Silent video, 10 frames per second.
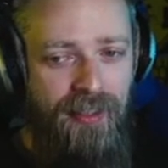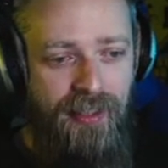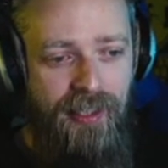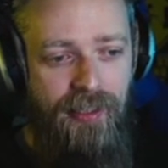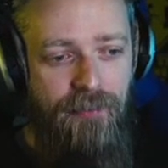
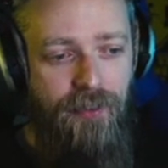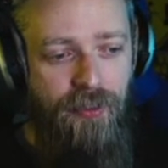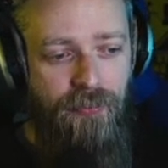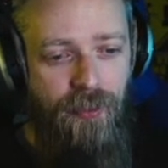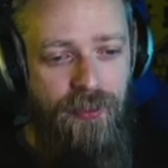if you
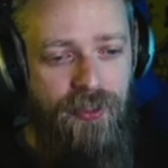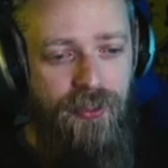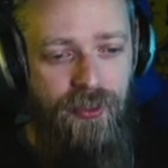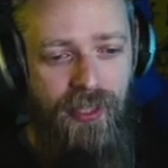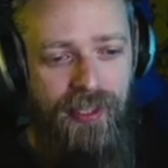throw it
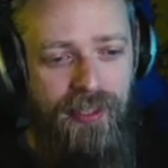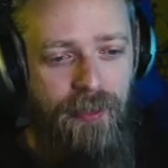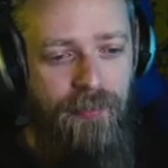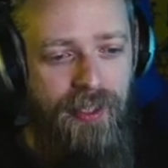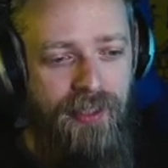too late,
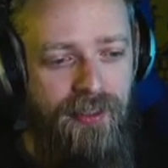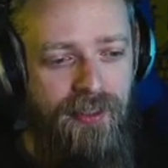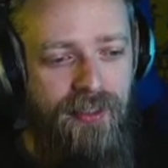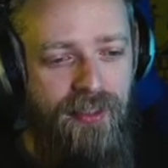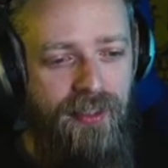that
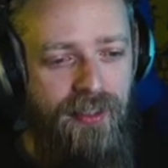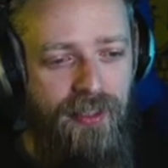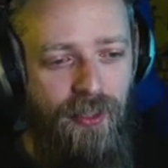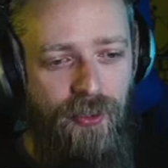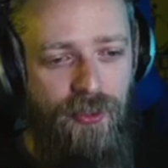means
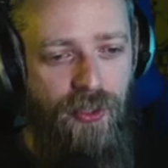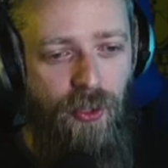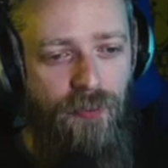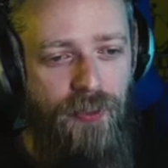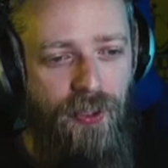it goes
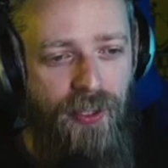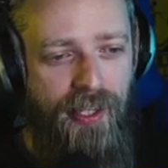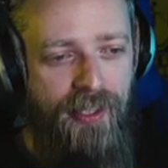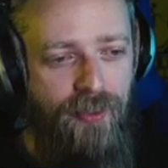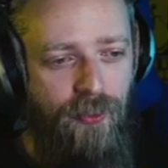over your
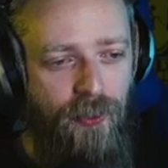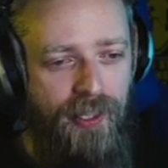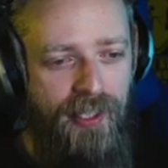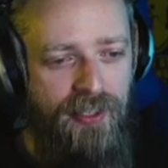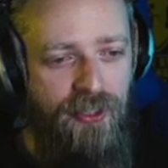head or it
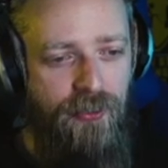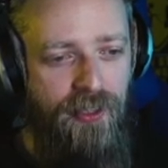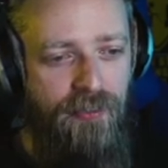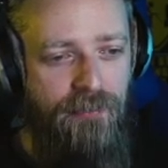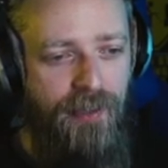hits you
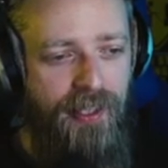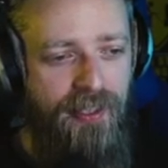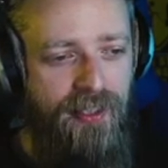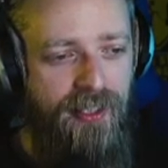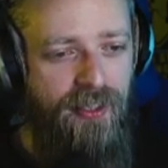in the
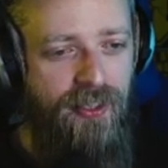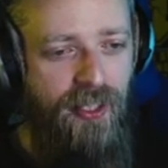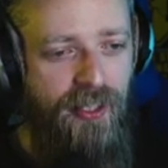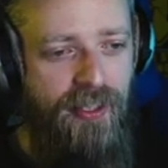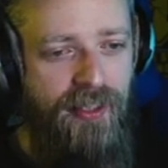face and you
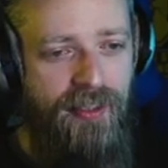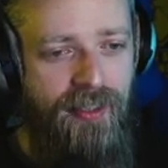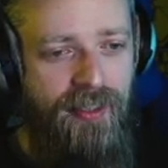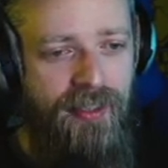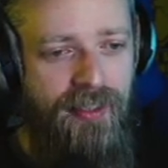die.
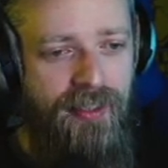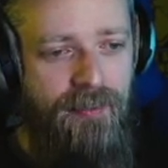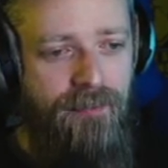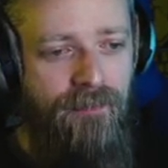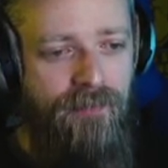
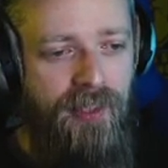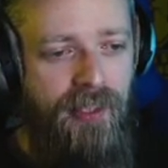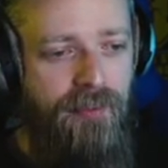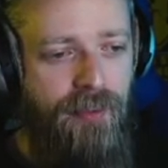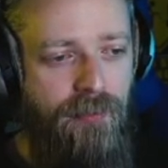And
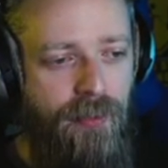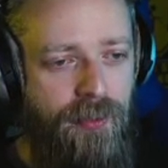if you throw it